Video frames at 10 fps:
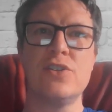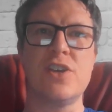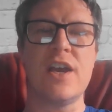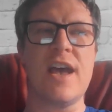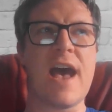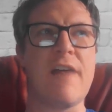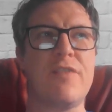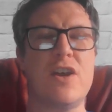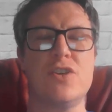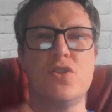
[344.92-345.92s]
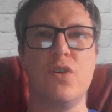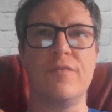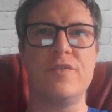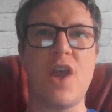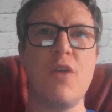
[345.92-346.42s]
to have a
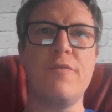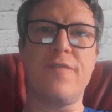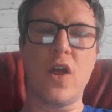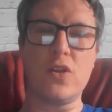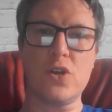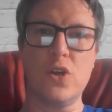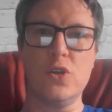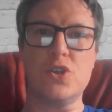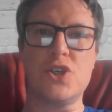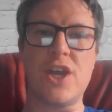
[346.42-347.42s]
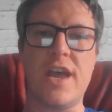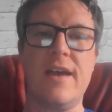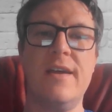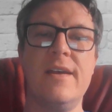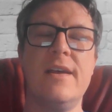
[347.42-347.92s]
sort of no fault culture.
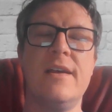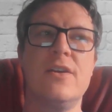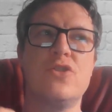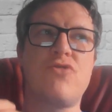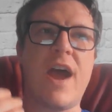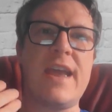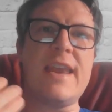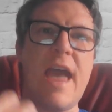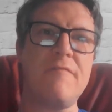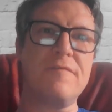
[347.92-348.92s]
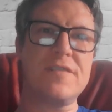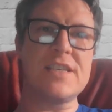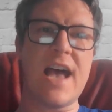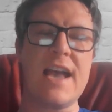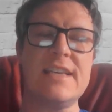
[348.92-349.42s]
Try and
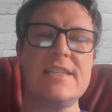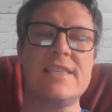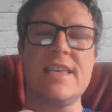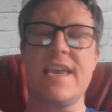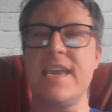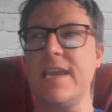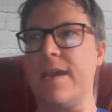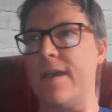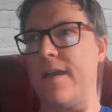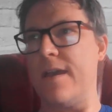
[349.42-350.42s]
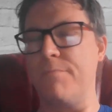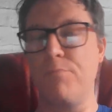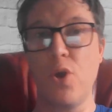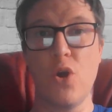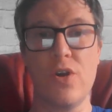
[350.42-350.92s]
emphasize the
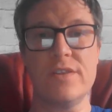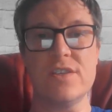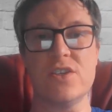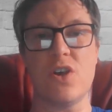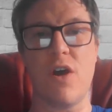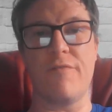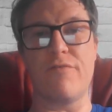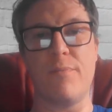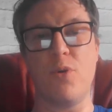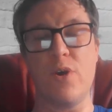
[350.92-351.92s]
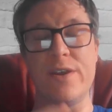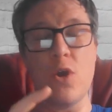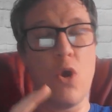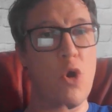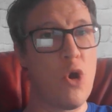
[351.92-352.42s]
importance of reporting
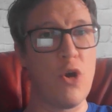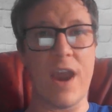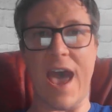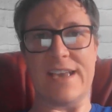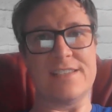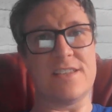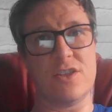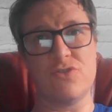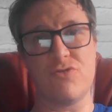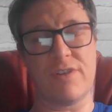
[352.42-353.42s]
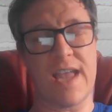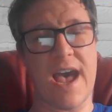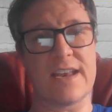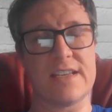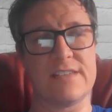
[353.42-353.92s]
all accidents,
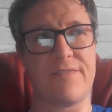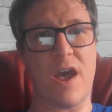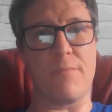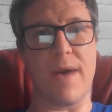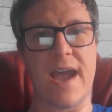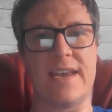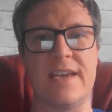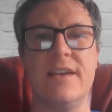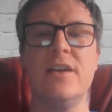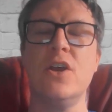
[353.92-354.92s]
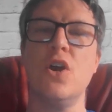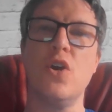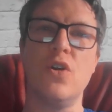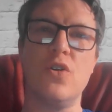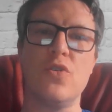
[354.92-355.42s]
regardless of how minor,
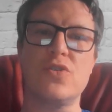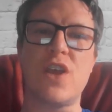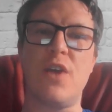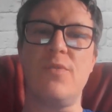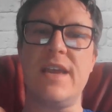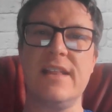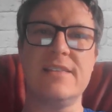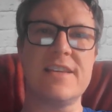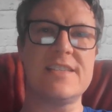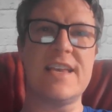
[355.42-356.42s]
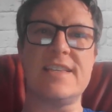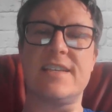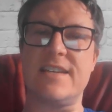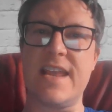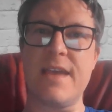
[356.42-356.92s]
but also illnesses
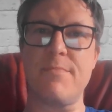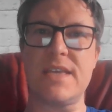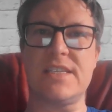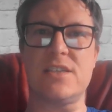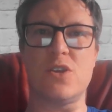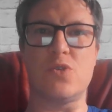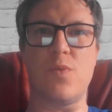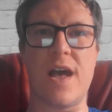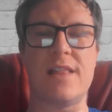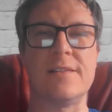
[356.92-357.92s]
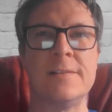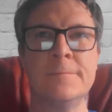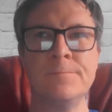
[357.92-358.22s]
and near misses as well.